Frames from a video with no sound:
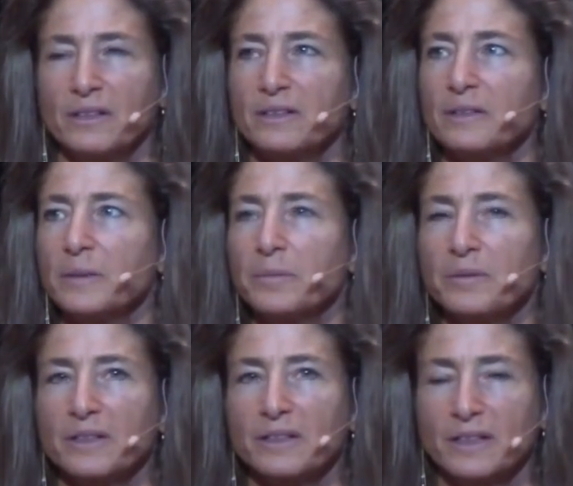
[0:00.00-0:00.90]

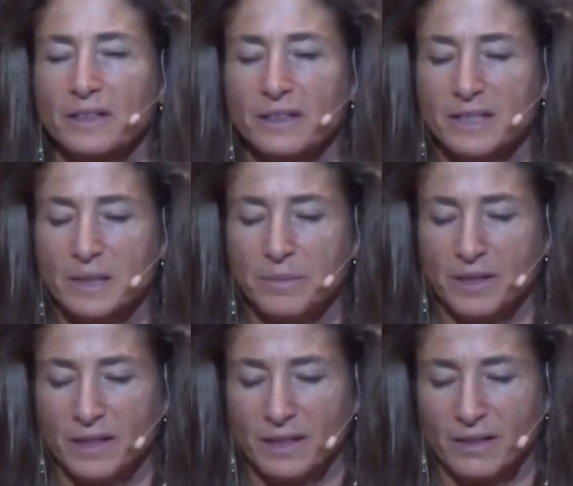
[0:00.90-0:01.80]
deliberately
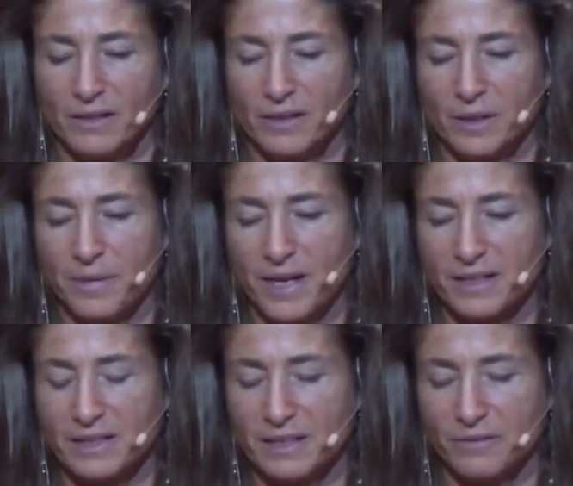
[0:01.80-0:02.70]
deepening our
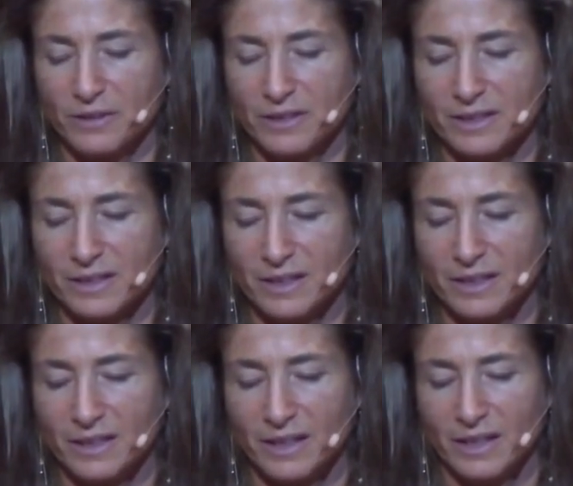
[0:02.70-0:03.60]
capacity for listening